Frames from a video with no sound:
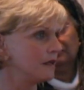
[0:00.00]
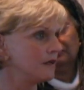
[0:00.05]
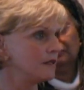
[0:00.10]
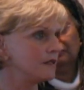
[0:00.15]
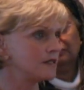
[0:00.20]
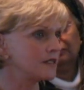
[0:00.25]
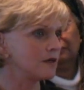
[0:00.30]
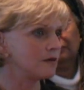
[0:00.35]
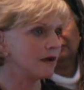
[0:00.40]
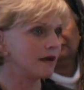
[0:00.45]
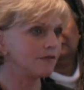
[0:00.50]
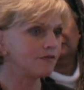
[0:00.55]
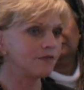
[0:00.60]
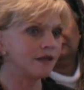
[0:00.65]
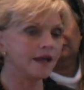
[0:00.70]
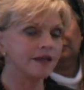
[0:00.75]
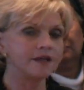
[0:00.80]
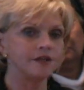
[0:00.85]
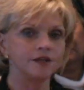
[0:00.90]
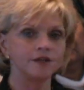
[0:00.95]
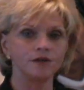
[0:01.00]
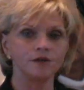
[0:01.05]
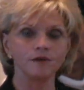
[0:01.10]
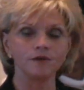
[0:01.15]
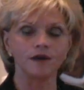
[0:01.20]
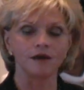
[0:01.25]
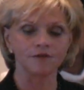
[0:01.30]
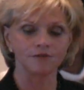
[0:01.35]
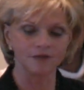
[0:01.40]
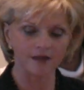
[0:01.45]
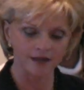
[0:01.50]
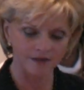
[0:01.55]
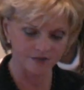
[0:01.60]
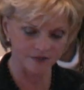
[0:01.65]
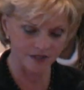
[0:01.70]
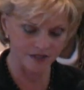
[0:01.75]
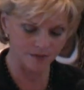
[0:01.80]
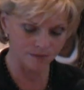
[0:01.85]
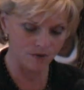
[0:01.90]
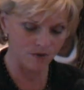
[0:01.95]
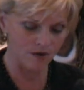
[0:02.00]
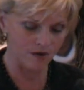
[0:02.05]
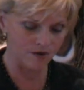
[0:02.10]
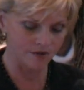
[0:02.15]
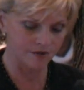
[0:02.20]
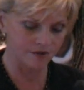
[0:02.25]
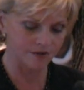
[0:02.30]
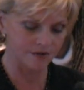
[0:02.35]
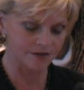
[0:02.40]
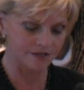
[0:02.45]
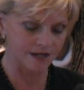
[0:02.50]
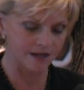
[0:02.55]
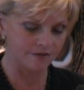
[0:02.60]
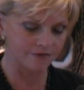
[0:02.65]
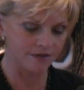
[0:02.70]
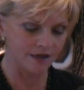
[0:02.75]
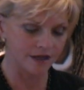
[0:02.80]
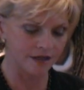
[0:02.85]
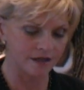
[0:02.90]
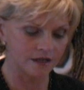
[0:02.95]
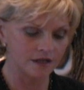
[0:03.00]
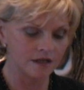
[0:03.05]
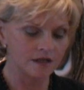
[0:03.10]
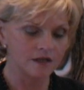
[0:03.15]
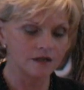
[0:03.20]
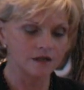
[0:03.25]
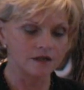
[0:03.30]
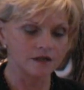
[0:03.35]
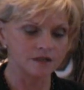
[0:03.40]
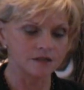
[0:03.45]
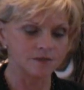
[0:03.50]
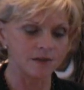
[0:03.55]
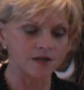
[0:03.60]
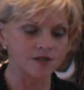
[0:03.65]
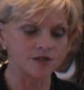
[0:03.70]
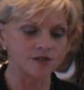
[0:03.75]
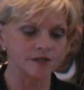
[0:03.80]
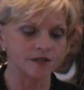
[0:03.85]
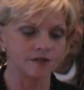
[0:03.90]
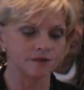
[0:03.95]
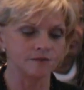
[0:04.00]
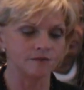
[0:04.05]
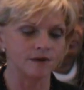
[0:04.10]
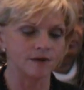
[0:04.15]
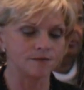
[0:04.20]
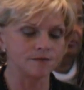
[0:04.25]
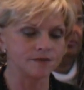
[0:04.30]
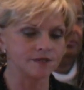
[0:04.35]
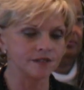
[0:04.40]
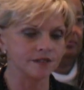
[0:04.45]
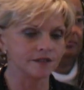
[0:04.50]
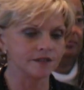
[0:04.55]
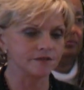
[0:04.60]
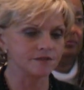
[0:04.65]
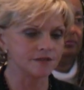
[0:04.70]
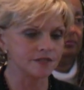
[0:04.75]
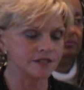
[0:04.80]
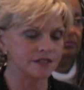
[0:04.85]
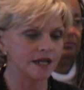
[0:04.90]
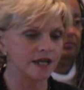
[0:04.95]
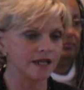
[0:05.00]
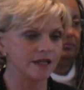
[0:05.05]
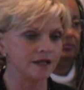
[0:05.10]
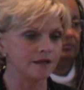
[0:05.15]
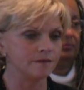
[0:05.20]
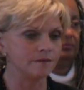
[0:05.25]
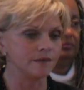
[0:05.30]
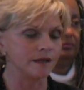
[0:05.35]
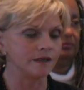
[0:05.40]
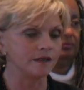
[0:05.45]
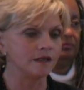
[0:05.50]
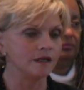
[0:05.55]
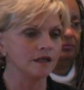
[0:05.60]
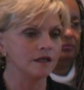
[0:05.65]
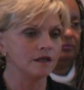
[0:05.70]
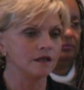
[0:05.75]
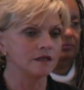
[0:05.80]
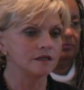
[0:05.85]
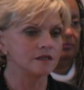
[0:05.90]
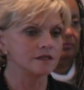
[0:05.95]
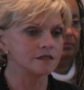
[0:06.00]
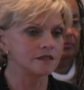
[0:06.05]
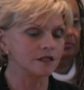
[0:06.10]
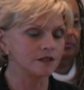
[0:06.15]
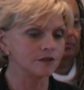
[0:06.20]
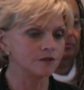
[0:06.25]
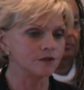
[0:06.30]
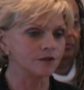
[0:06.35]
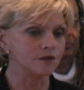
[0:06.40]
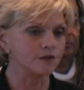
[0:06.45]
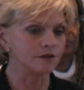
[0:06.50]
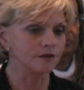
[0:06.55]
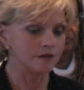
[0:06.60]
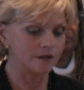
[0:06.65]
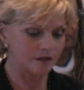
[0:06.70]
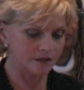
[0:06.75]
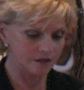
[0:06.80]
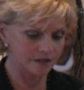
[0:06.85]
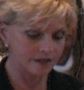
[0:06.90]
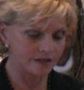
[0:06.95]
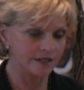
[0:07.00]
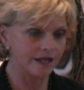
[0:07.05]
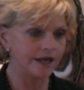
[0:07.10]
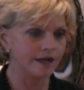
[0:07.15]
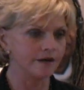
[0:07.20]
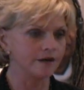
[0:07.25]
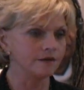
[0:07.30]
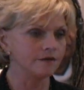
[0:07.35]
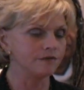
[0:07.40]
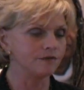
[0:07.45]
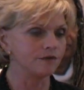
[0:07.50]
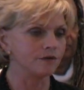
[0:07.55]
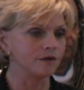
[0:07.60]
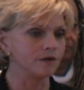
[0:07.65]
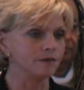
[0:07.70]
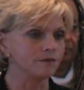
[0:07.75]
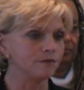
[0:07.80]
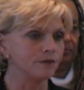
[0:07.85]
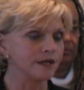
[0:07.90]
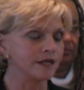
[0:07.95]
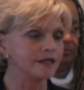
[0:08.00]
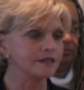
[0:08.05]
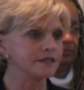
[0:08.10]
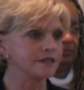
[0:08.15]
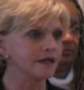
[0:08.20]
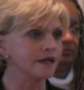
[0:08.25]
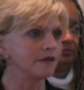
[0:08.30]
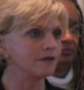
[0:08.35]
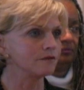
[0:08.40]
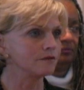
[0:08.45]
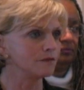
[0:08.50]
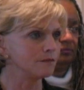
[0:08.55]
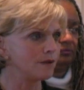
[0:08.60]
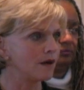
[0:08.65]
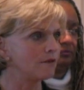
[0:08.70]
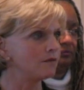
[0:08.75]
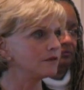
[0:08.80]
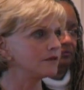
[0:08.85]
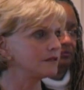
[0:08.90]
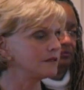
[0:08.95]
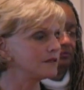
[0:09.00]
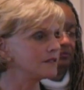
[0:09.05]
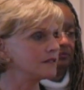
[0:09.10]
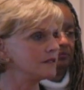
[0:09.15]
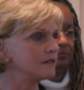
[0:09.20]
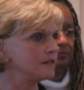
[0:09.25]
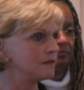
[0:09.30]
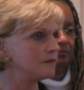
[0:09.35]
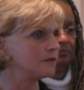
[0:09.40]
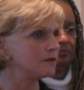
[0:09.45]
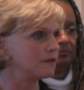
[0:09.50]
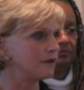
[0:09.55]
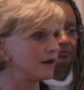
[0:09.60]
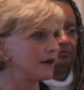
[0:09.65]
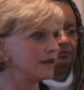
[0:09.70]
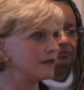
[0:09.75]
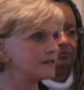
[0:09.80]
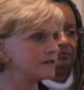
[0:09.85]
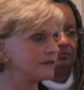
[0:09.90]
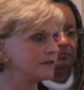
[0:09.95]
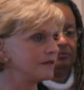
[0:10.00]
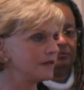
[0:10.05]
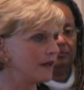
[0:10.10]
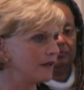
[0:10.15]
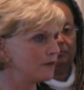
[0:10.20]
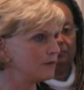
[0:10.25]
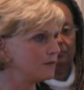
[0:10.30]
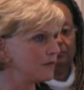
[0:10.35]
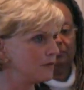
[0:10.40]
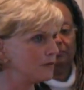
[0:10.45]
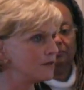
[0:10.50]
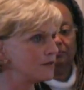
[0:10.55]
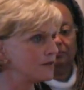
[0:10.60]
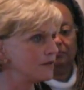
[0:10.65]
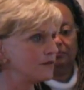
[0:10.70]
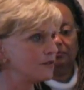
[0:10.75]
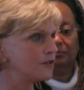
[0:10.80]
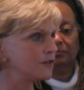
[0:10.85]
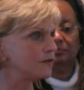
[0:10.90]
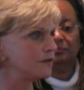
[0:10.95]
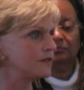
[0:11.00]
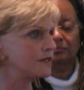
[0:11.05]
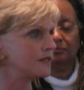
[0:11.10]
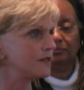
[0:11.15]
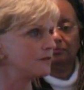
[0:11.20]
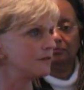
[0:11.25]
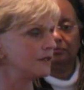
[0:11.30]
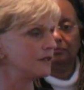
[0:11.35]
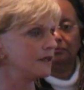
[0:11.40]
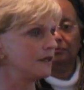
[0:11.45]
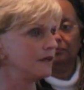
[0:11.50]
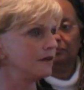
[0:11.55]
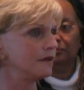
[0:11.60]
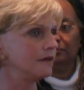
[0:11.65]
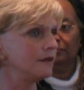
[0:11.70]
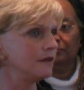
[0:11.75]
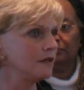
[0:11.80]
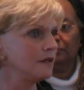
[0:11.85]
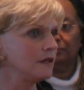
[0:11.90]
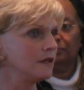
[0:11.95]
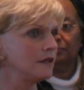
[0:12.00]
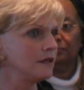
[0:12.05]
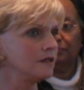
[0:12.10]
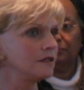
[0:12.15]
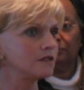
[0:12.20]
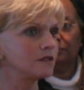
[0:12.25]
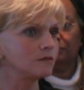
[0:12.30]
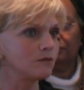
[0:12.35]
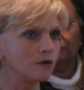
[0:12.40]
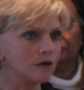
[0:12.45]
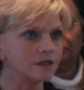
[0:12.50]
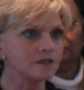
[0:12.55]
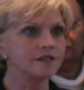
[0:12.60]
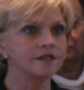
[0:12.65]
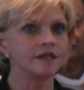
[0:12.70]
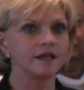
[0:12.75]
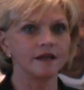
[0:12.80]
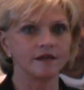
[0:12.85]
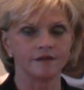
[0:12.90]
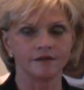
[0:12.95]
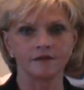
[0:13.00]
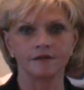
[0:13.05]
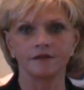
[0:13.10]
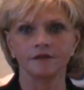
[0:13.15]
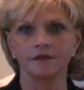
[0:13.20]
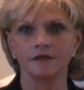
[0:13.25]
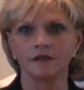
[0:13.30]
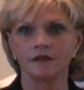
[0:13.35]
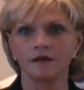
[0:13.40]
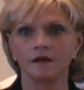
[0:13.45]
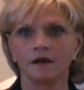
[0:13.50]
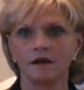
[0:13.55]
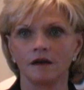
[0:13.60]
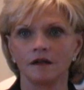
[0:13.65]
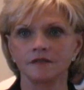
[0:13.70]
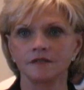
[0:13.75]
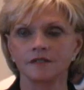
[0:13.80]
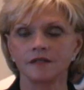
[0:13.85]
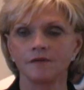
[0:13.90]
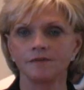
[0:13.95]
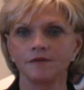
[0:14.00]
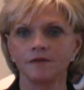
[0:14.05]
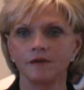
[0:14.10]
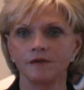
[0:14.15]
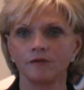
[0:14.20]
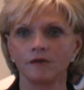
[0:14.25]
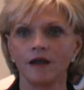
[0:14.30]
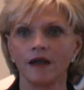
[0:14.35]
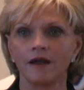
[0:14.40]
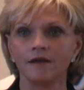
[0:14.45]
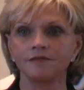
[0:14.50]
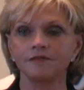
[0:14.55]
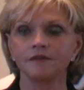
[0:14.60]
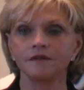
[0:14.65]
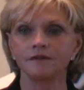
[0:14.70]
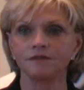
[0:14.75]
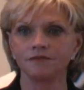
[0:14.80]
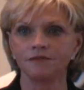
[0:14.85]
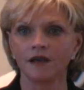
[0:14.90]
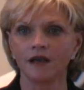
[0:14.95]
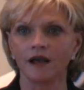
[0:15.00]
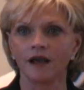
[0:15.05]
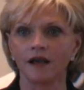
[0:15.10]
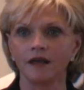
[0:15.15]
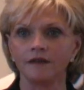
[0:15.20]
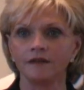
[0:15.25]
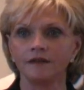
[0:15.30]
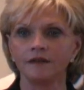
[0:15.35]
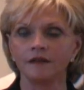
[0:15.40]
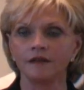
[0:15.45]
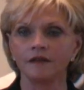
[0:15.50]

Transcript: So I thank you, I thank these partners, I thank especially Representative Stam and Senator Kinnaird for bringing together Republicans and Democrats and the other members of the General Assembly here to work together on something that will have to define